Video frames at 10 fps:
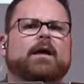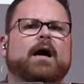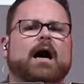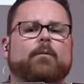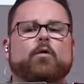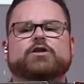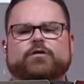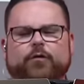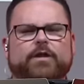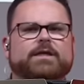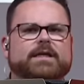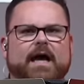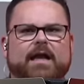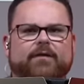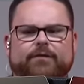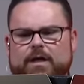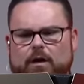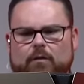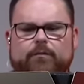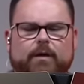um, which for this kind of, you
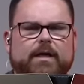know,